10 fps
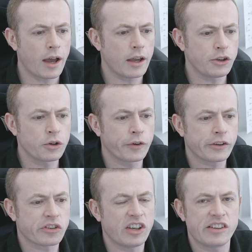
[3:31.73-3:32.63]
Uh,
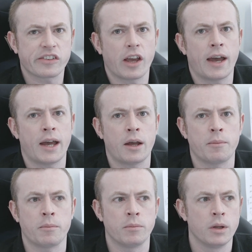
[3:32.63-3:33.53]
universities,
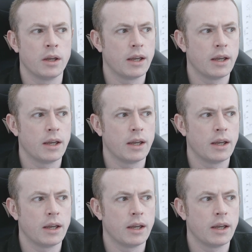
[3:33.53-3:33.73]
um,